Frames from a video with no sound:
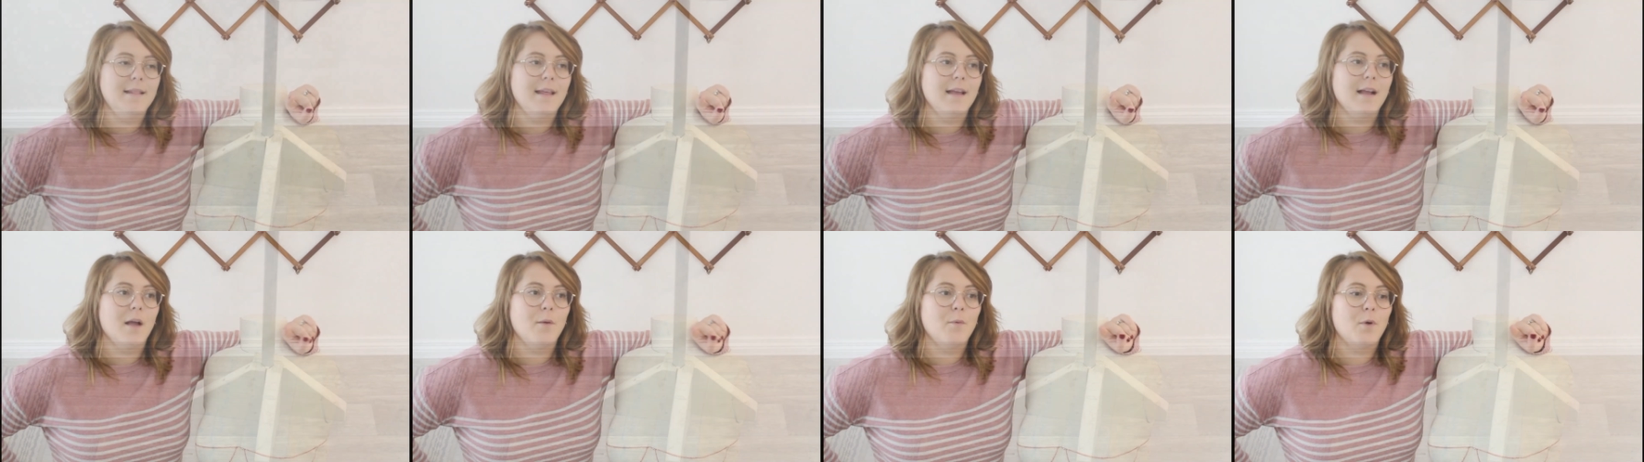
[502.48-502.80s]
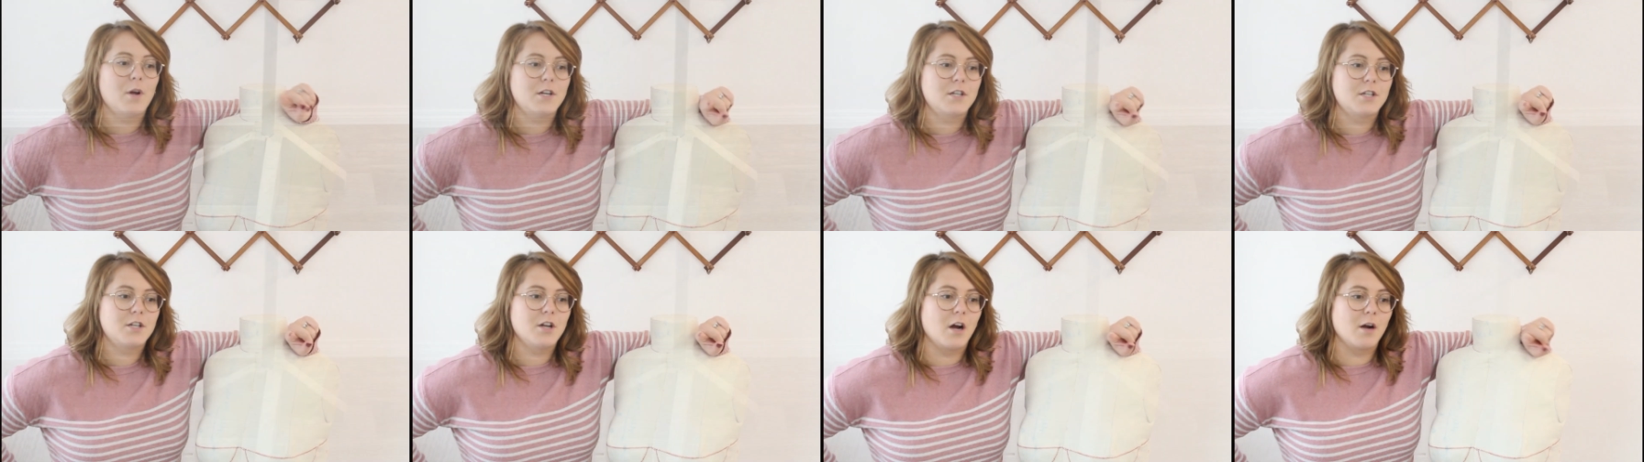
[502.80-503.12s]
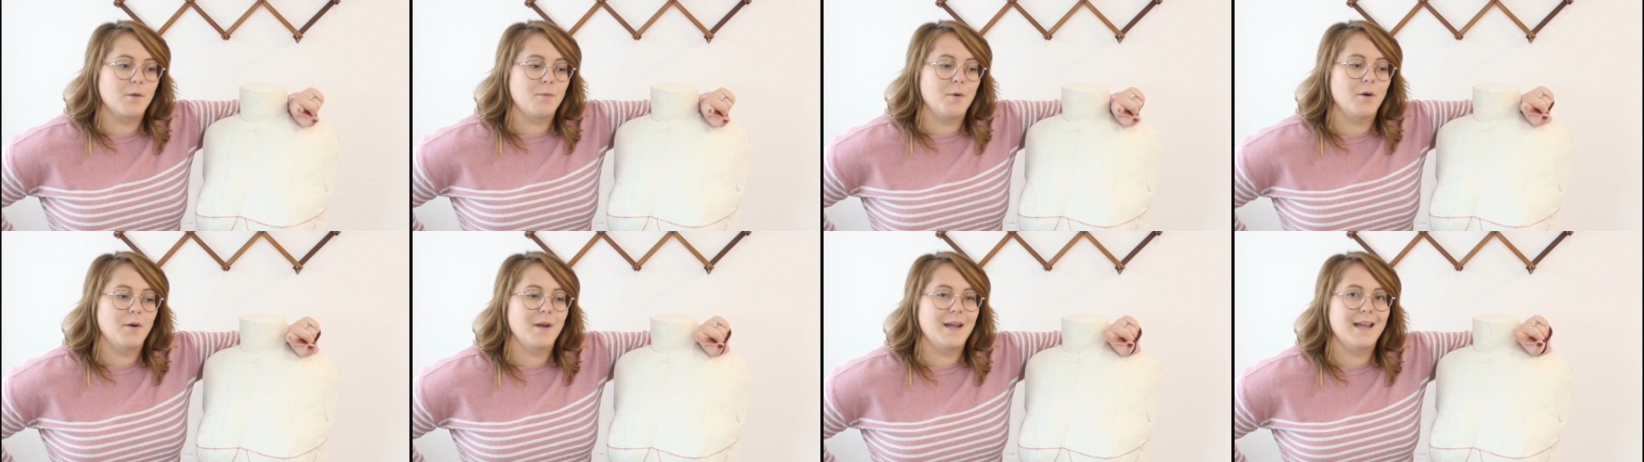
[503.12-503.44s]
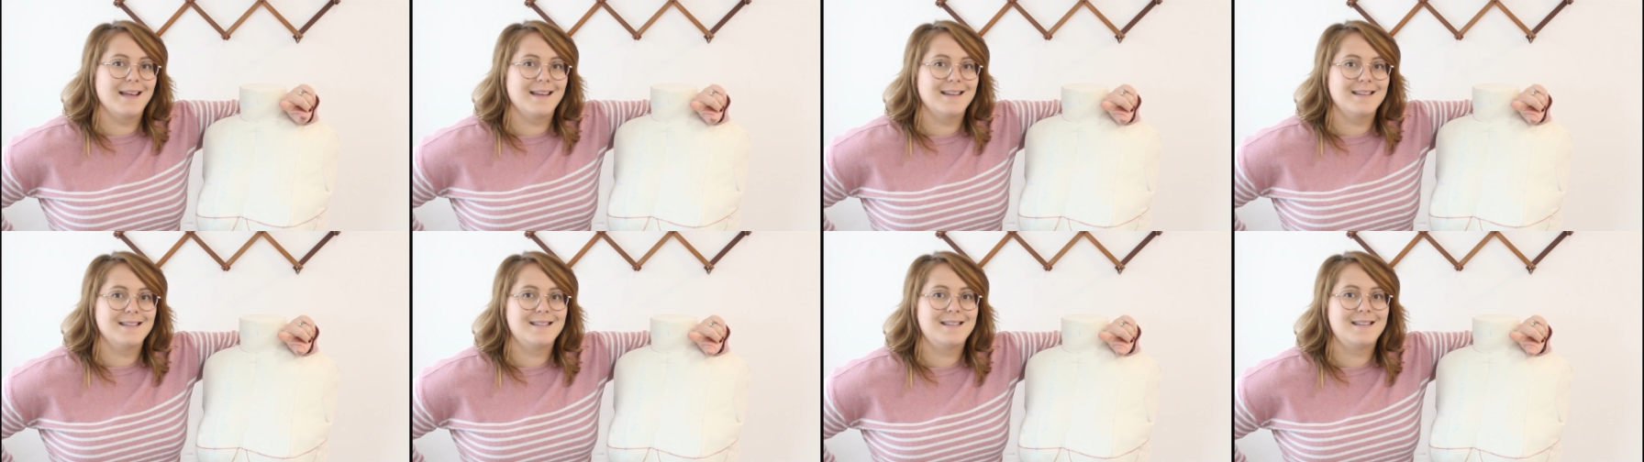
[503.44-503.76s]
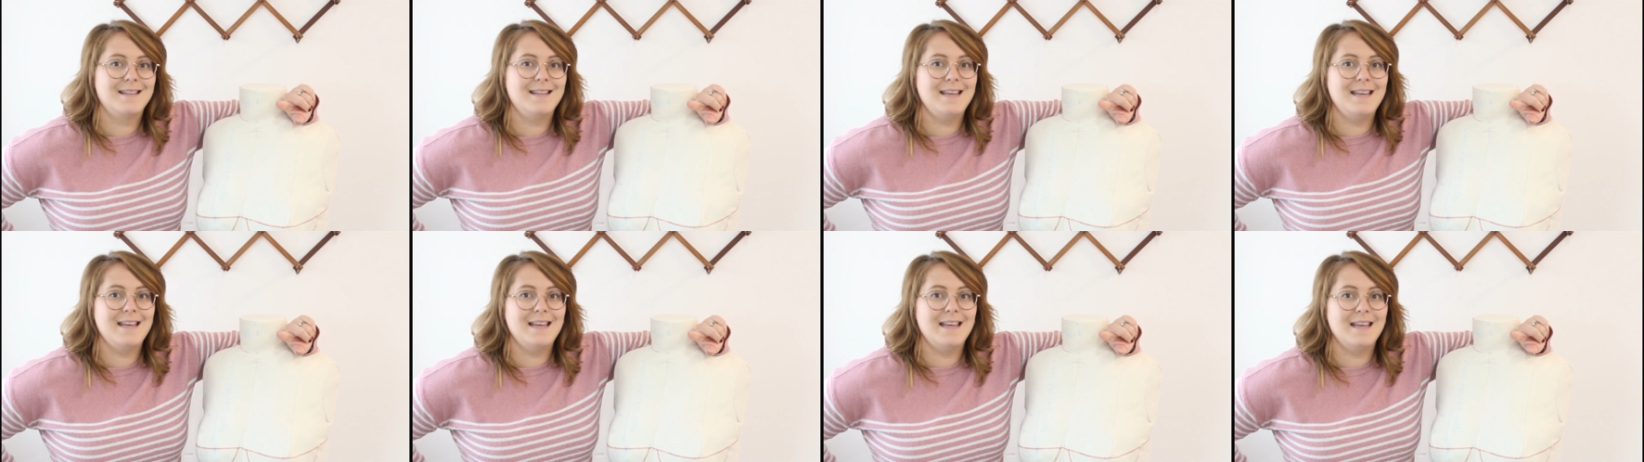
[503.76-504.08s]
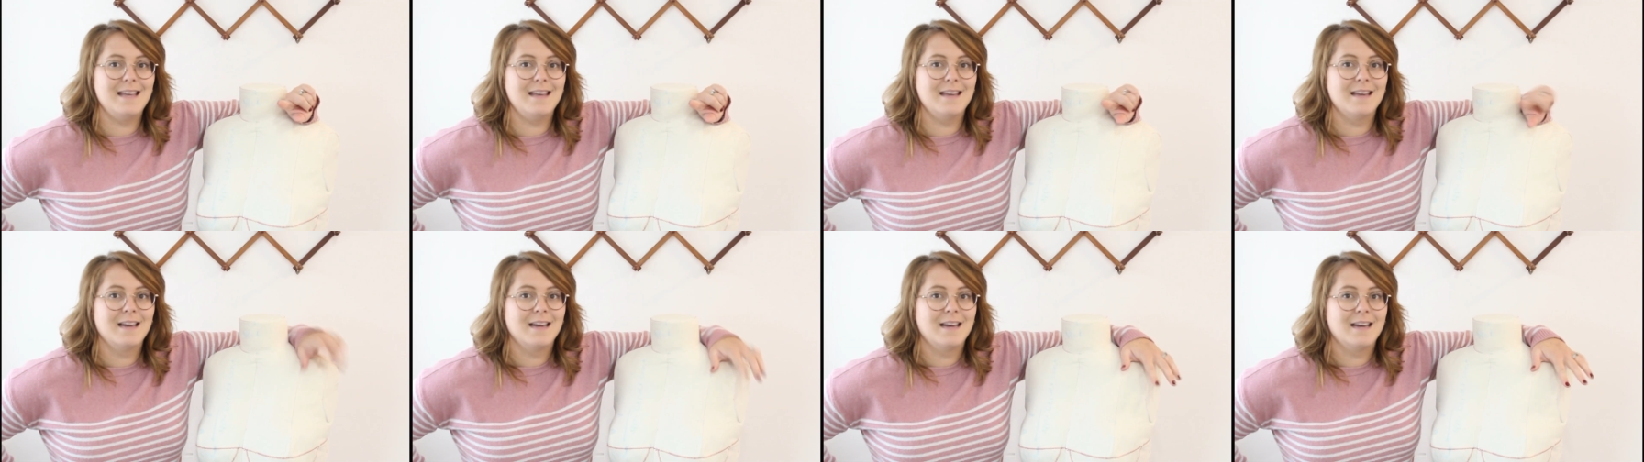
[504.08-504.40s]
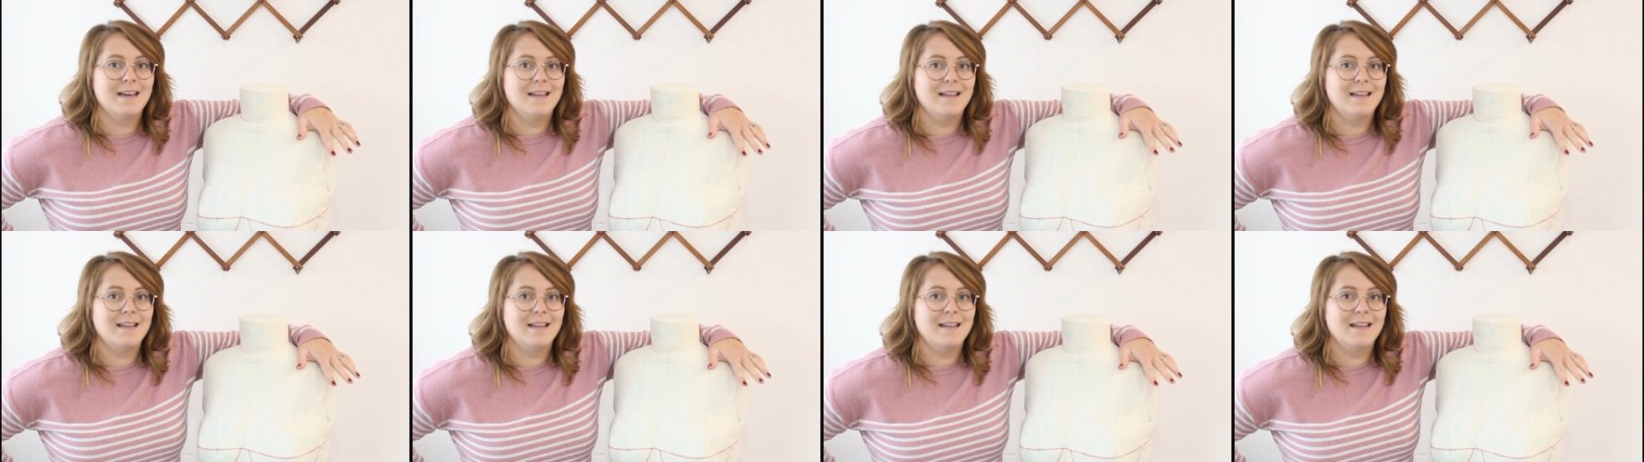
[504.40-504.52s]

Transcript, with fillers: thing I wanted to talk about is the